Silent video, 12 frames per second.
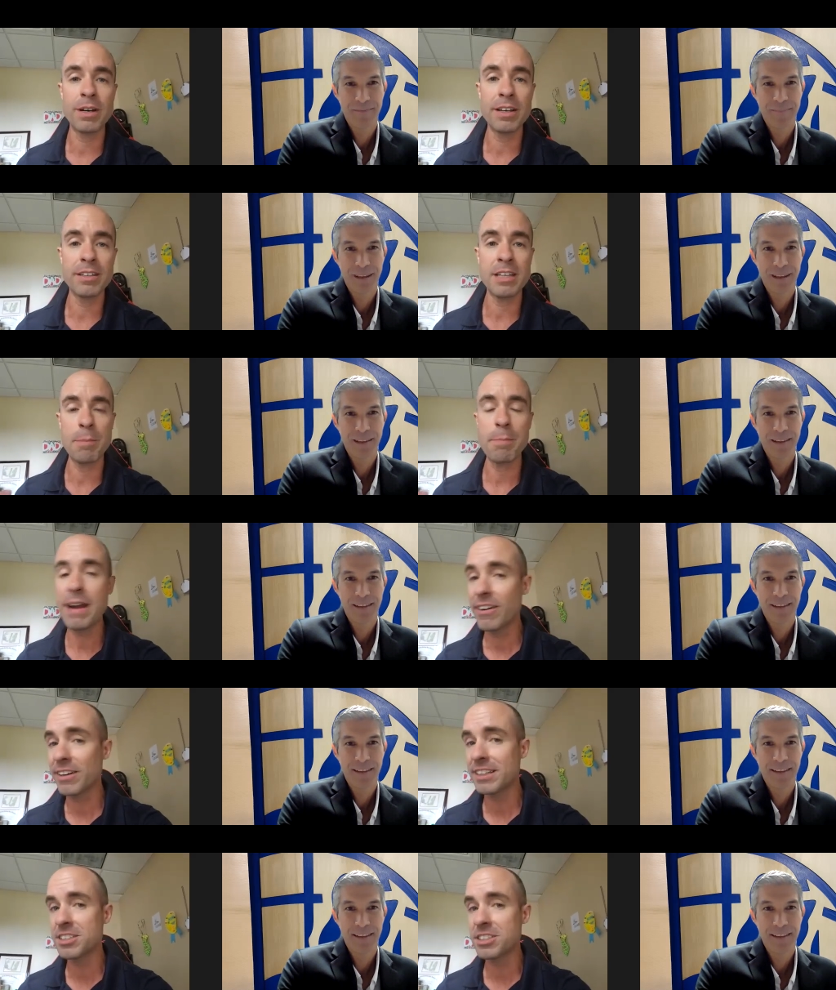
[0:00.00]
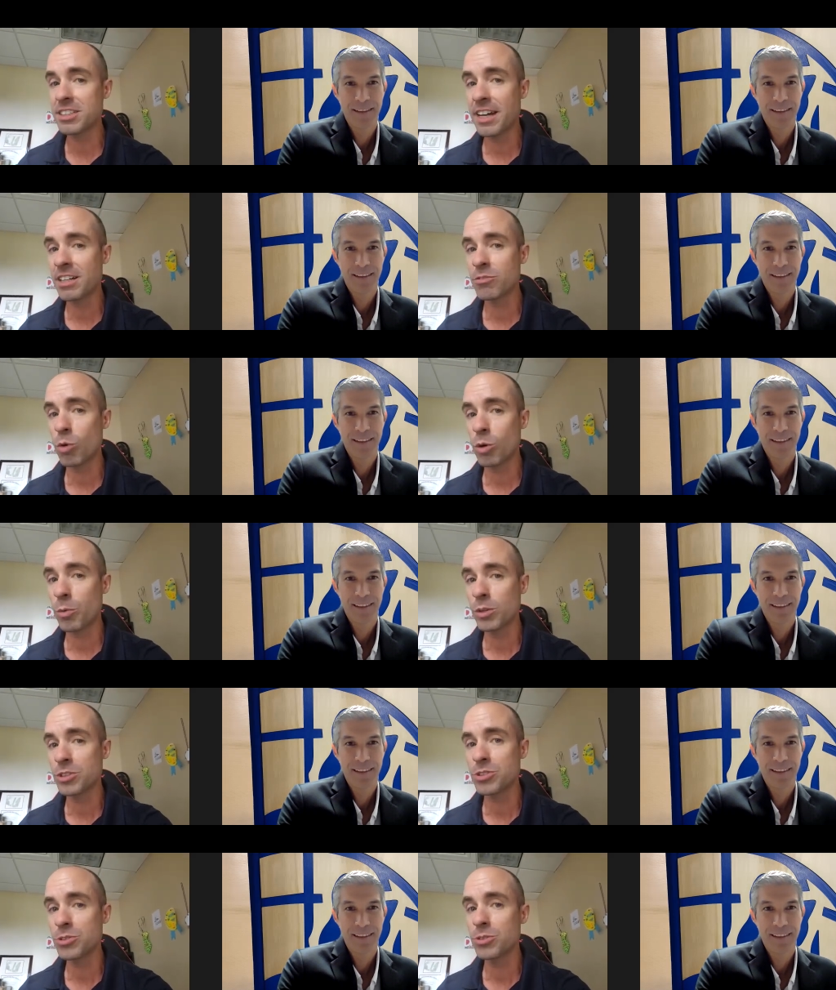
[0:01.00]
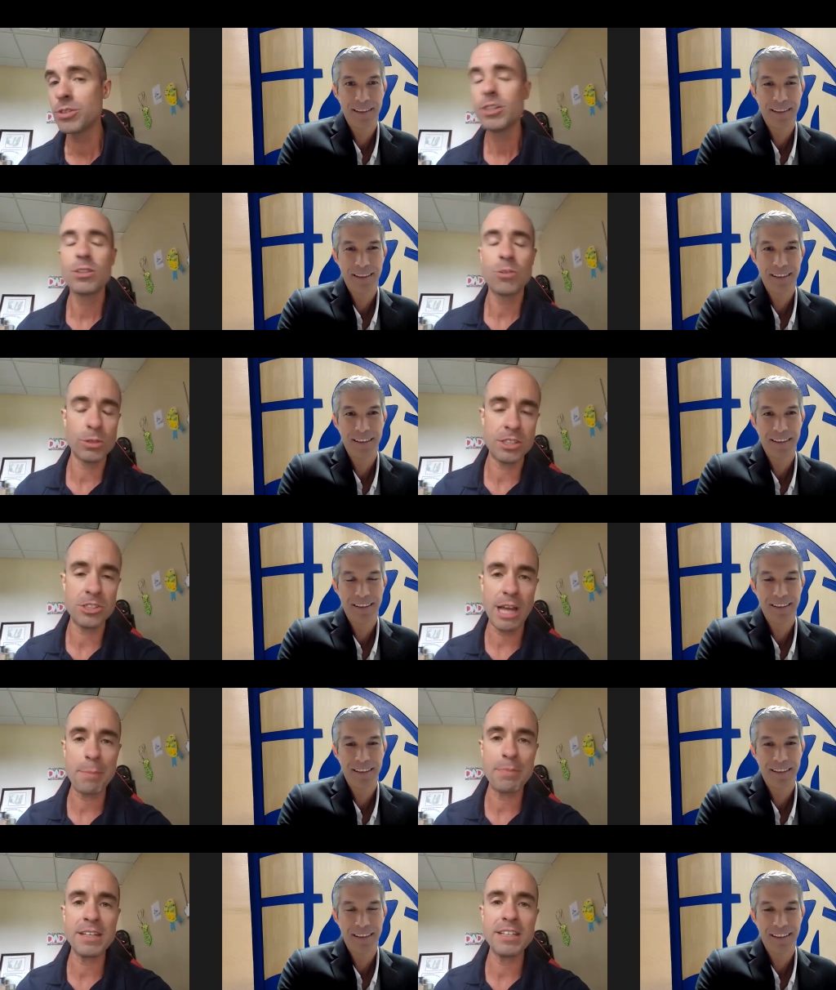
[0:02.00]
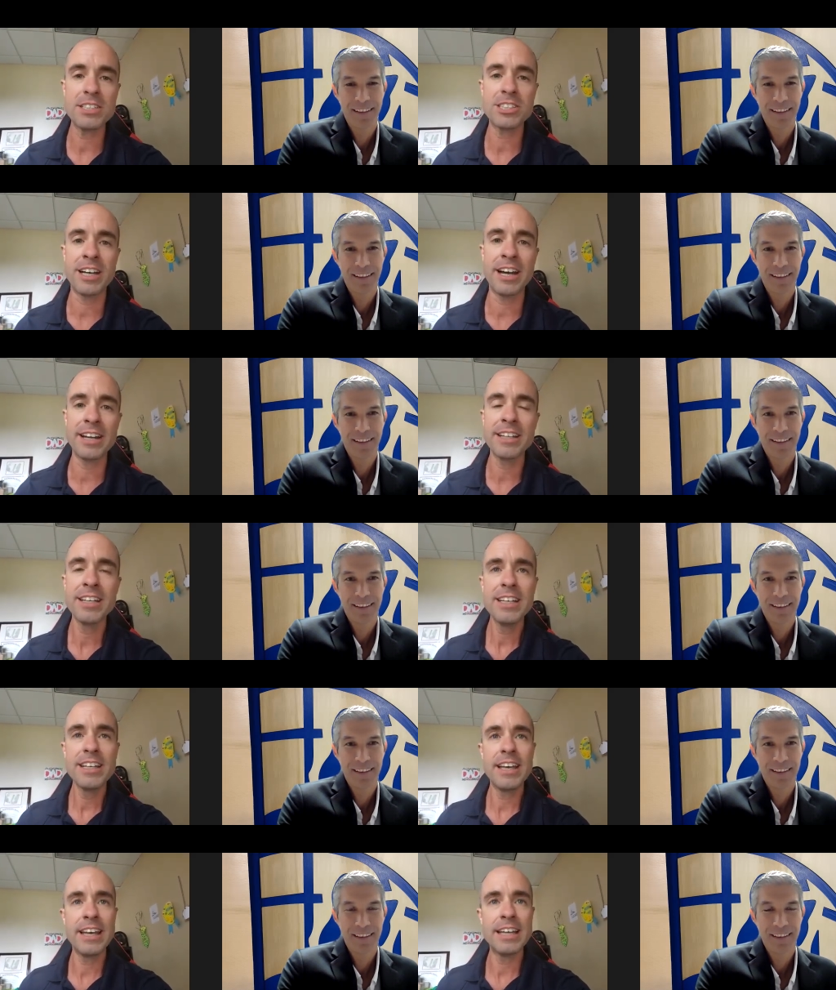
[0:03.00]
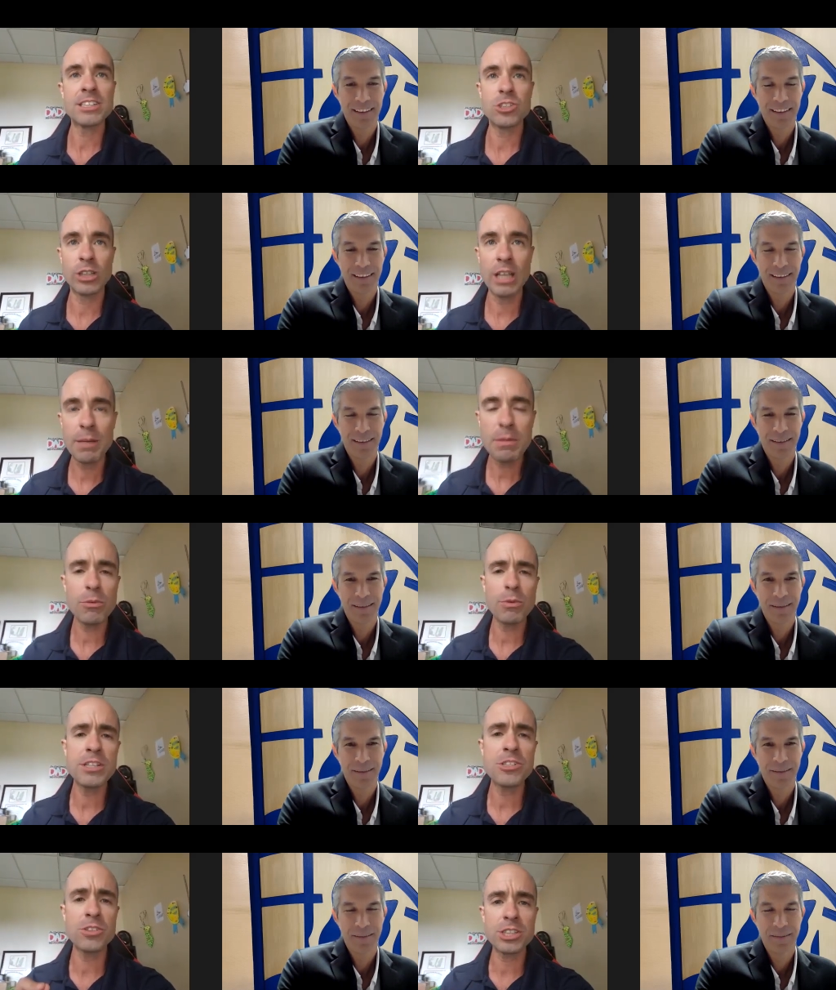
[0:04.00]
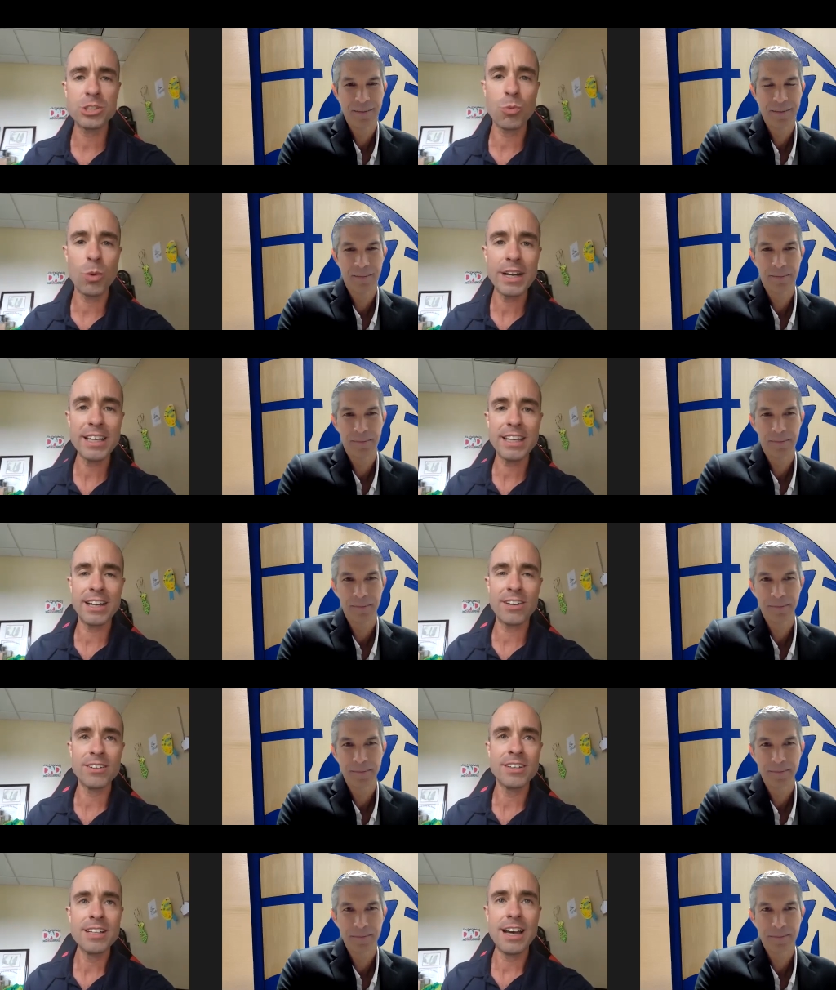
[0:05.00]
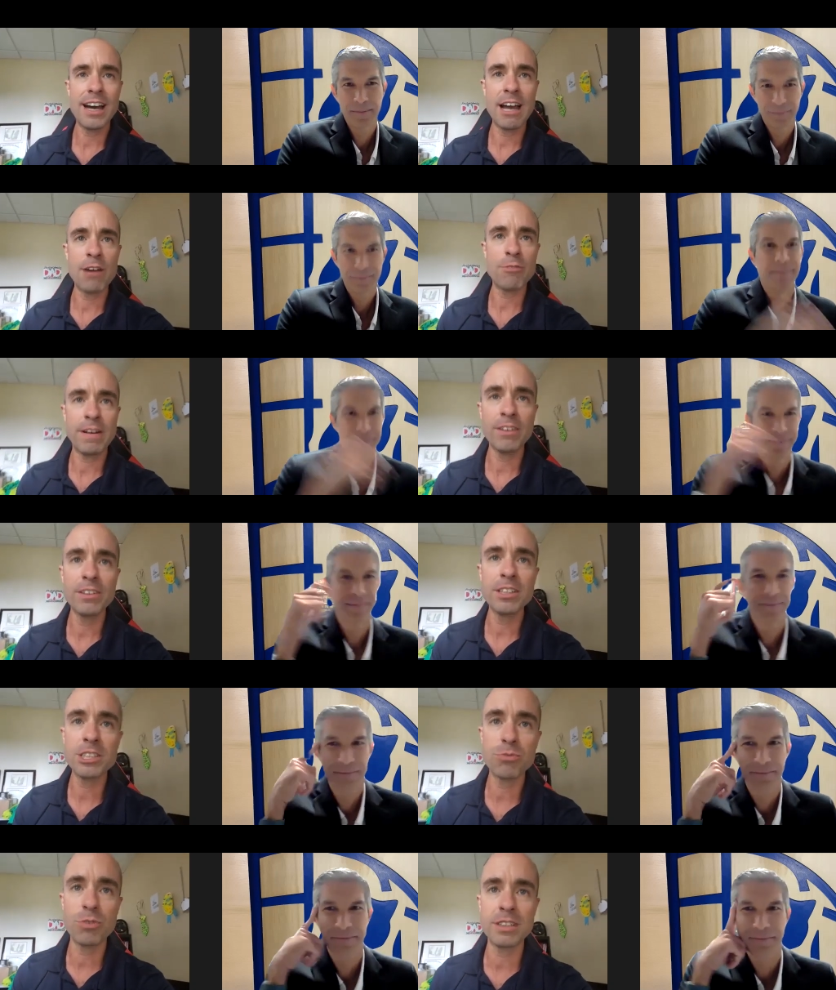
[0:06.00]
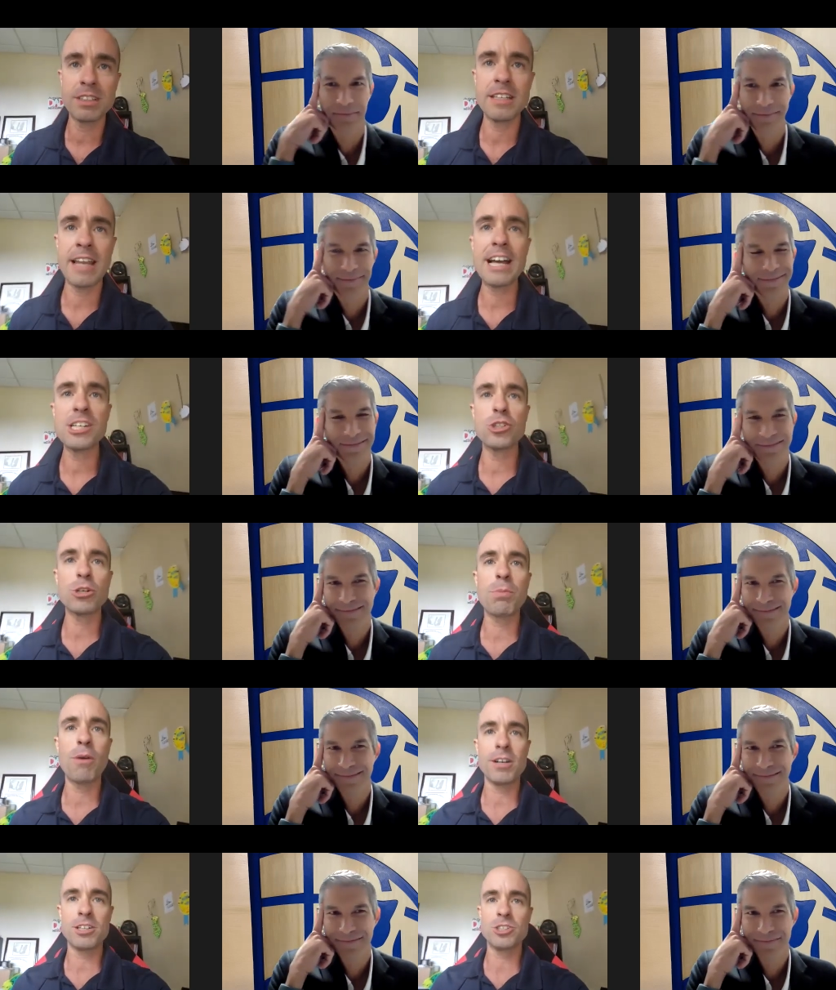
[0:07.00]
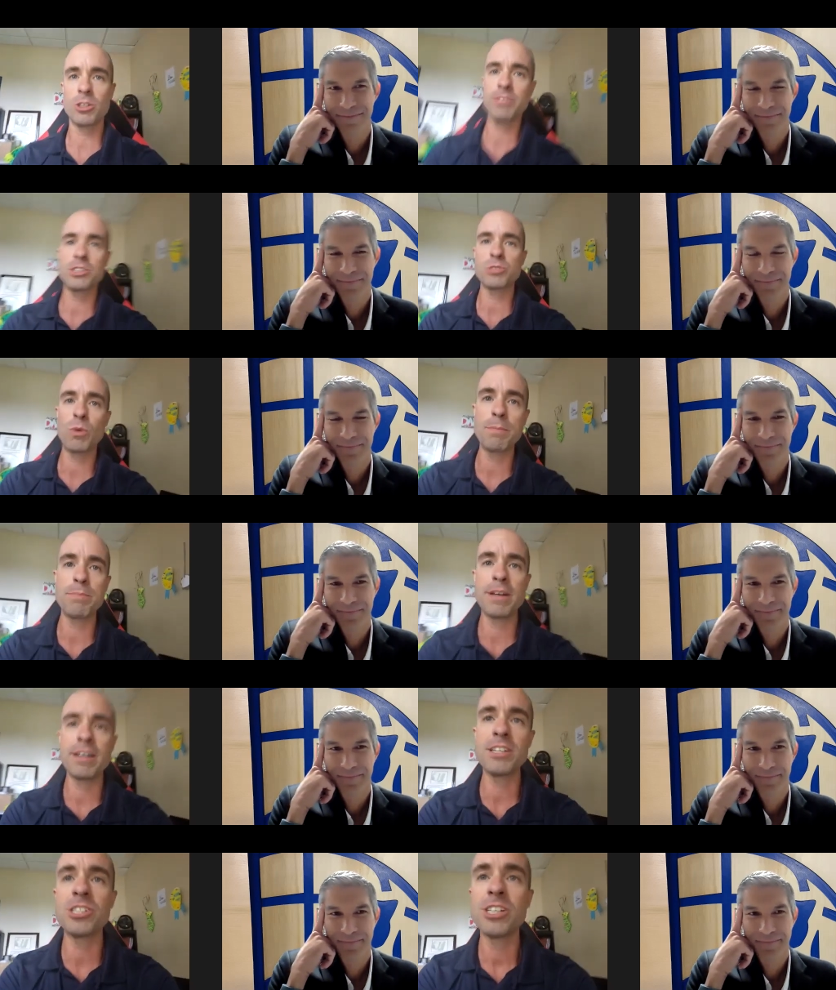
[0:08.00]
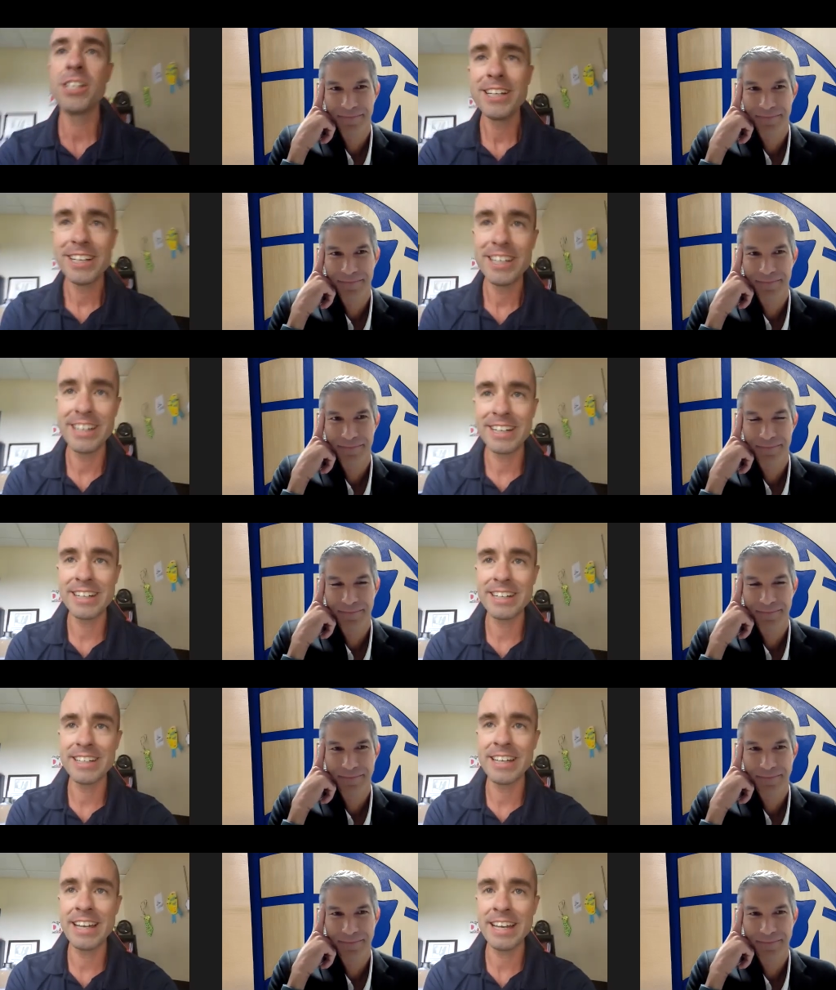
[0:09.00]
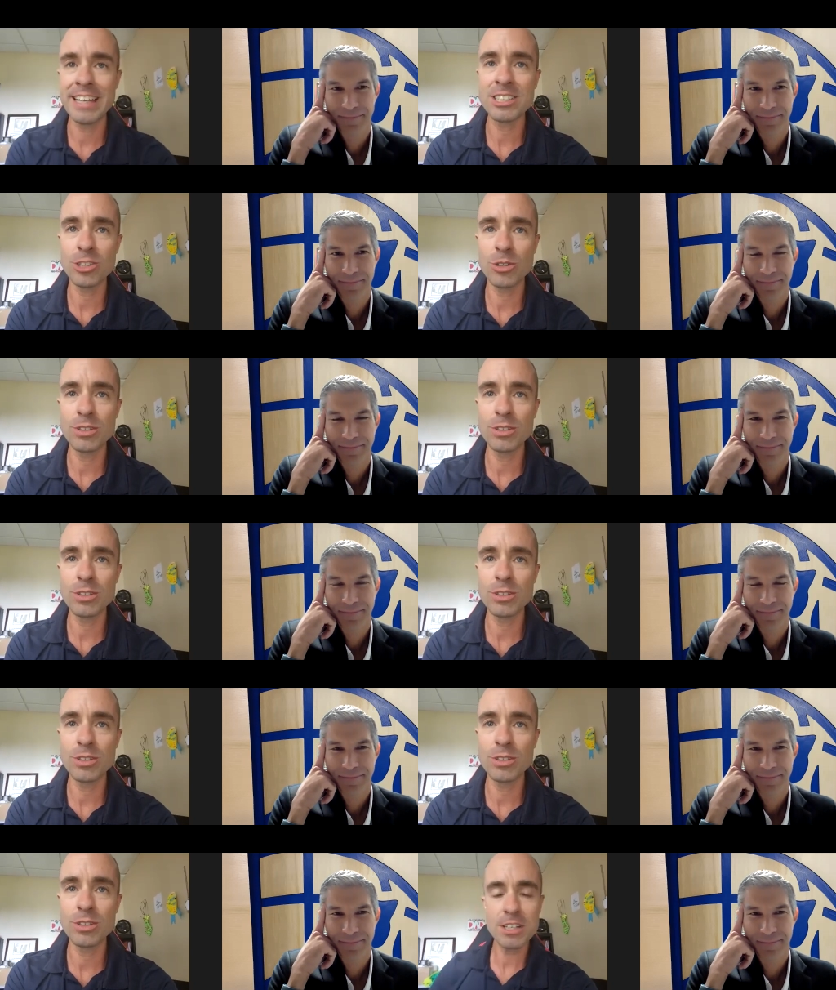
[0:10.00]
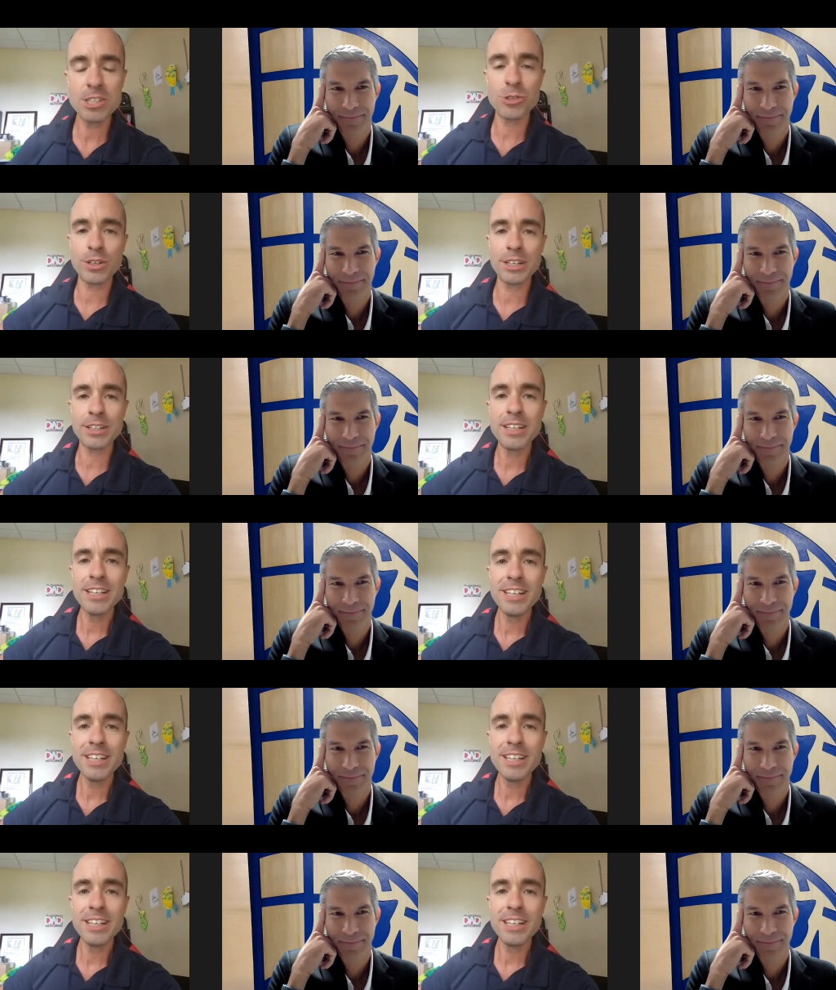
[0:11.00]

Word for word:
Speaker 1: uh, the American side of World War II or the Japanese side. And, and so, let me read you this one account. I, I found this with the National Park Service webpage. Uh, and, and, so this was featuring